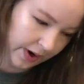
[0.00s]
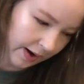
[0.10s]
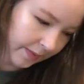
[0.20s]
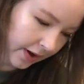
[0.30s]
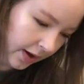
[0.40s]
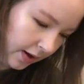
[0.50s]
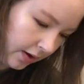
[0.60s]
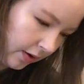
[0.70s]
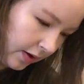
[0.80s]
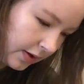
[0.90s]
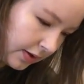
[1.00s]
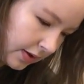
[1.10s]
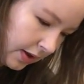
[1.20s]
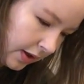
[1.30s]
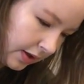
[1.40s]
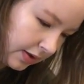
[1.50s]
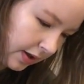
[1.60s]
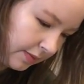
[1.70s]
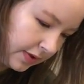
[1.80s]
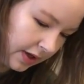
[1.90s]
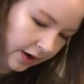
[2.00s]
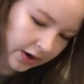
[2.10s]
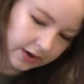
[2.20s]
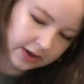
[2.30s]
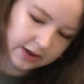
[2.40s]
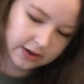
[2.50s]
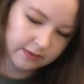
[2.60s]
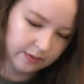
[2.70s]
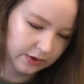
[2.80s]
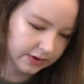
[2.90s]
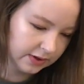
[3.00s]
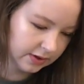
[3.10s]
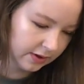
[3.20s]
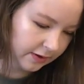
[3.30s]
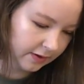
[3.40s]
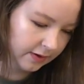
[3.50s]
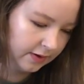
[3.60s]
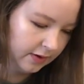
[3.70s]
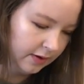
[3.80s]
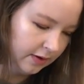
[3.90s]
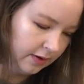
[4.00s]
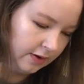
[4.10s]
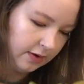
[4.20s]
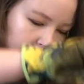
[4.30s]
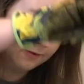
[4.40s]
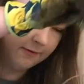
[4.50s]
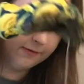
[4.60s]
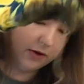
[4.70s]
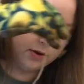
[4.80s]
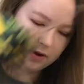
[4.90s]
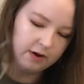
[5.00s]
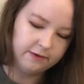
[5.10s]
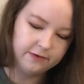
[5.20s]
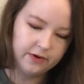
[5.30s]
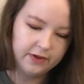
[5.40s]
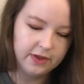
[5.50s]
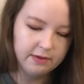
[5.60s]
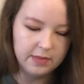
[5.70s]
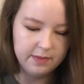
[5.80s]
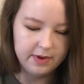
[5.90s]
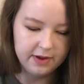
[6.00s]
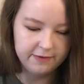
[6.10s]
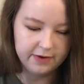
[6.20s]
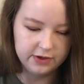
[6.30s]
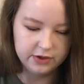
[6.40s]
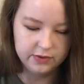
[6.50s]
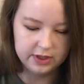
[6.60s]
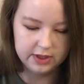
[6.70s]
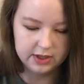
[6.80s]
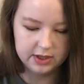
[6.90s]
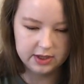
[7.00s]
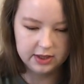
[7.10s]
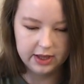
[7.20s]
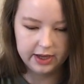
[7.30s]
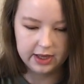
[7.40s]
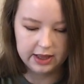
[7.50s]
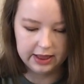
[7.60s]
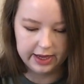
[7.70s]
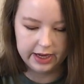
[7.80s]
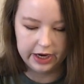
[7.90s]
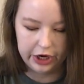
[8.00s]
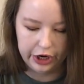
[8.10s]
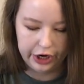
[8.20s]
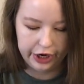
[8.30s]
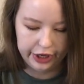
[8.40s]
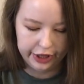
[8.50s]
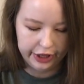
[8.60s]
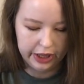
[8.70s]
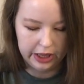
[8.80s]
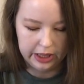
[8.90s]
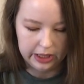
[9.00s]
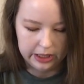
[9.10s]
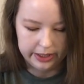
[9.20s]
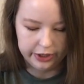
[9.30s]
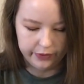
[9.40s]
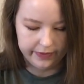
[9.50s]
wrapping it, honestly, because I'm scared that the moss is gonna fall off. So I think maybe if I do it like a layer here